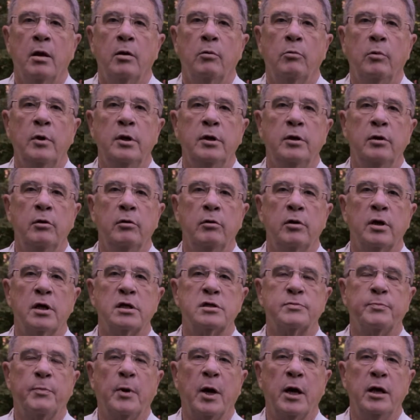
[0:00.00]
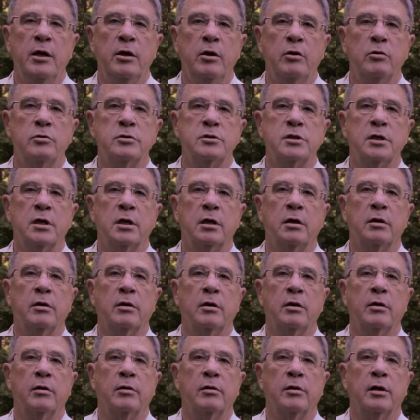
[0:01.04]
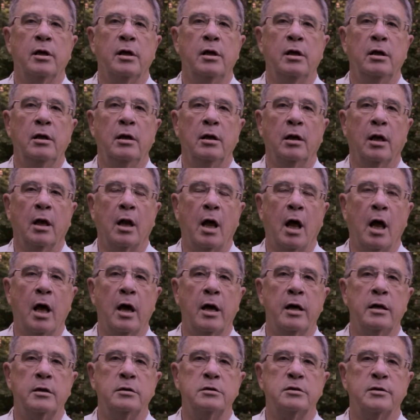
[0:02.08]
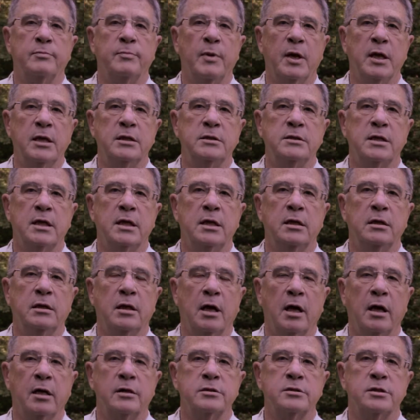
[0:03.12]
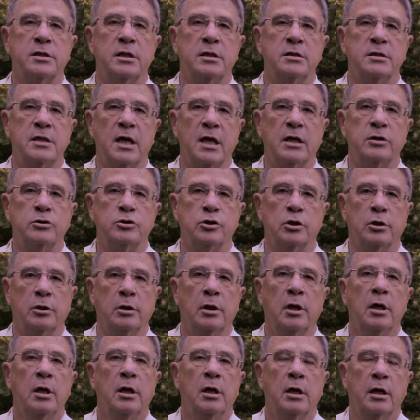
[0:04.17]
We do this by using the line to maintain constant tension